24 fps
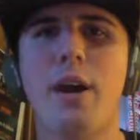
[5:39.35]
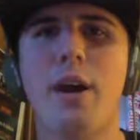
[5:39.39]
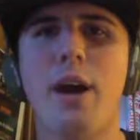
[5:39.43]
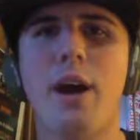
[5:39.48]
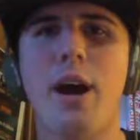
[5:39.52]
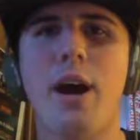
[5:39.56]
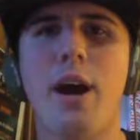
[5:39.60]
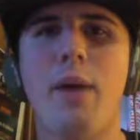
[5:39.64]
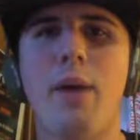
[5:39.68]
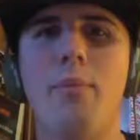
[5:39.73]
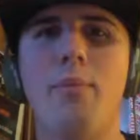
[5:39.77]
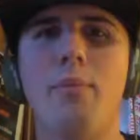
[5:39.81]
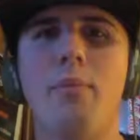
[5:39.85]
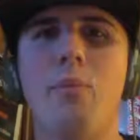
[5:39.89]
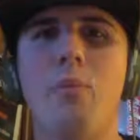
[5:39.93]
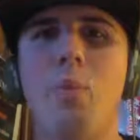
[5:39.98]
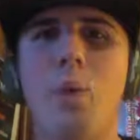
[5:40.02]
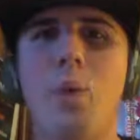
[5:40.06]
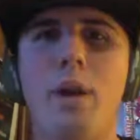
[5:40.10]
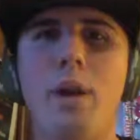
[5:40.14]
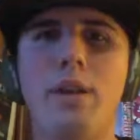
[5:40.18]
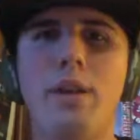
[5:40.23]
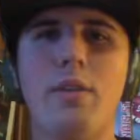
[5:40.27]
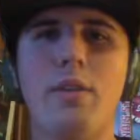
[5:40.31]

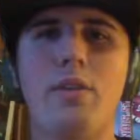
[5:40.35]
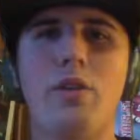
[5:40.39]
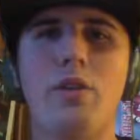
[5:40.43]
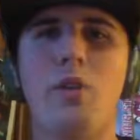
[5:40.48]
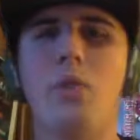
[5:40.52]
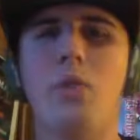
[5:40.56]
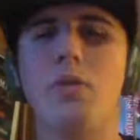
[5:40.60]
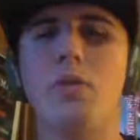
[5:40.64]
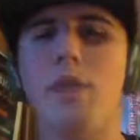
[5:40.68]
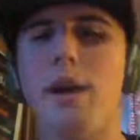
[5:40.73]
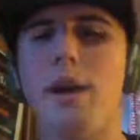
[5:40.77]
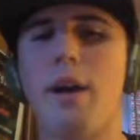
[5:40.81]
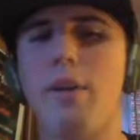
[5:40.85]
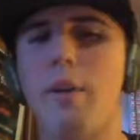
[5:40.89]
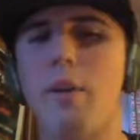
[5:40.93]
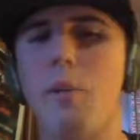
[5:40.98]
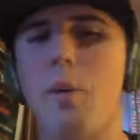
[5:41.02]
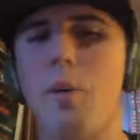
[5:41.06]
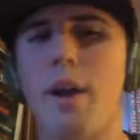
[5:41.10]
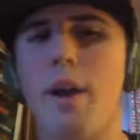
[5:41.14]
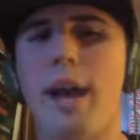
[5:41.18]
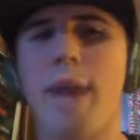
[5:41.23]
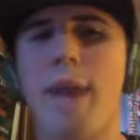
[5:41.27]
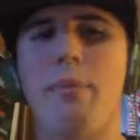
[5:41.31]
What do you tell them
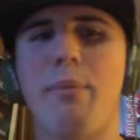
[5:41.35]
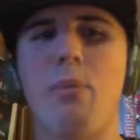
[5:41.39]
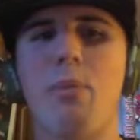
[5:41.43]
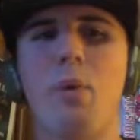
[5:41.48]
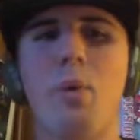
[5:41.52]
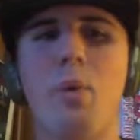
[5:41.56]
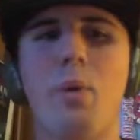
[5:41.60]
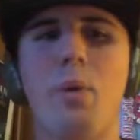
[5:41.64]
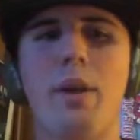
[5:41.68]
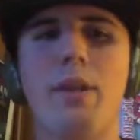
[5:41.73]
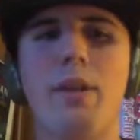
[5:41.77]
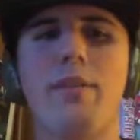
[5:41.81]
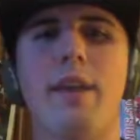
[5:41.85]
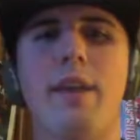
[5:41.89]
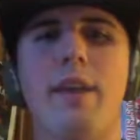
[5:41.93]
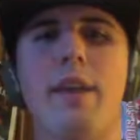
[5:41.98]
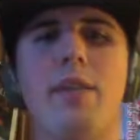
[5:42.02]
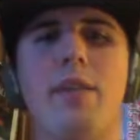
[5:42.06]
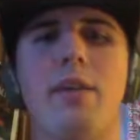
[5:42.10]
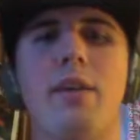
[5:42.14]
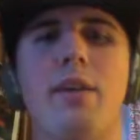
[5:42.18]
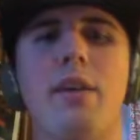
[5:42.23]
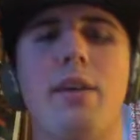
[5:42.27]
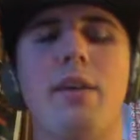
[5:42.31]
what happened? What
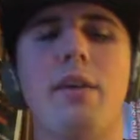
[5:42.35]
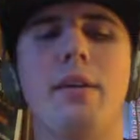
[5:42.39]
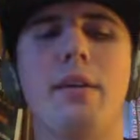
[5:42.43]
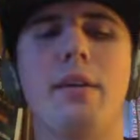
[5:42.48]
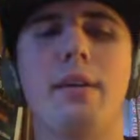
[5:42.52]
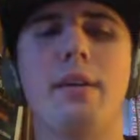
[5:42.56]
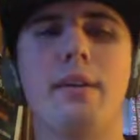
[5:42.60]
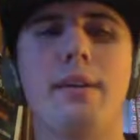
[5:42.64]
exactly...